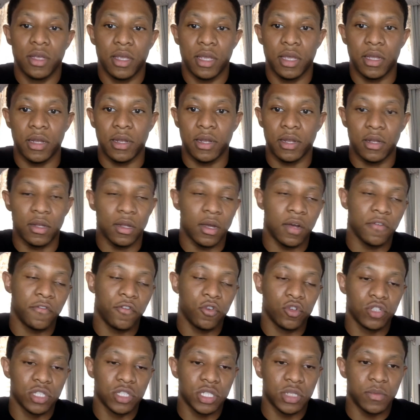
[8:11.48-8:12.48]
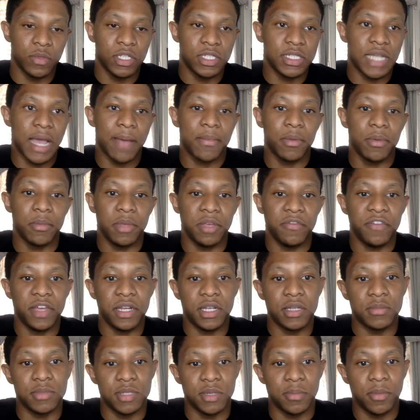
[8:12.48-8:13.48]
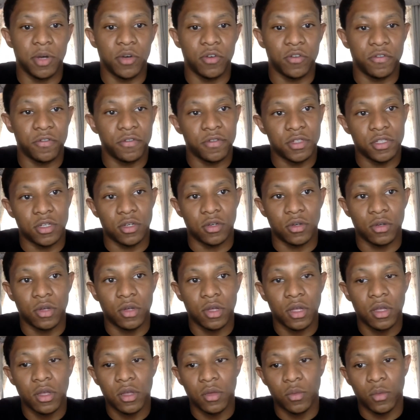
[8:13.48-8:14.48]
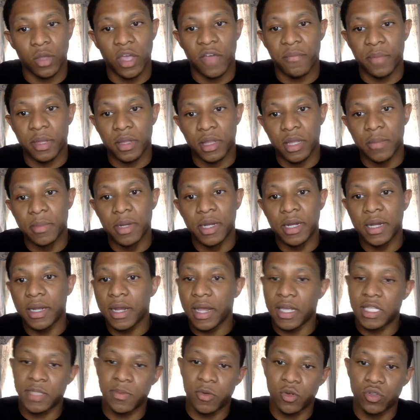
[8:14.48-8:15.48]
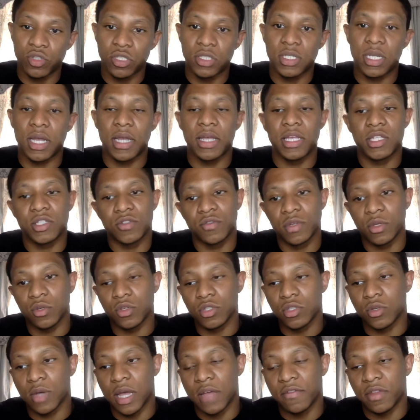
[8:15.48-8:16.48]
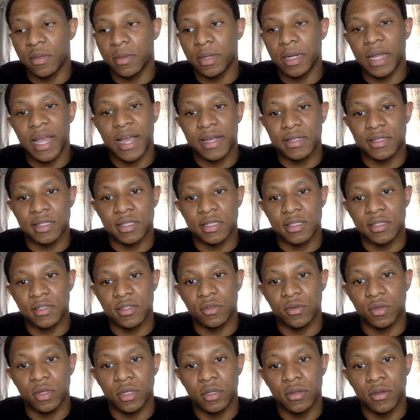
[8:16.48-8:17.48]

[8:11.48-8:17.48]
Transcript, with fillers: And unfortunately, we just happen to be victims of both. So we have been limited exposure to our history. We also have limited access to it.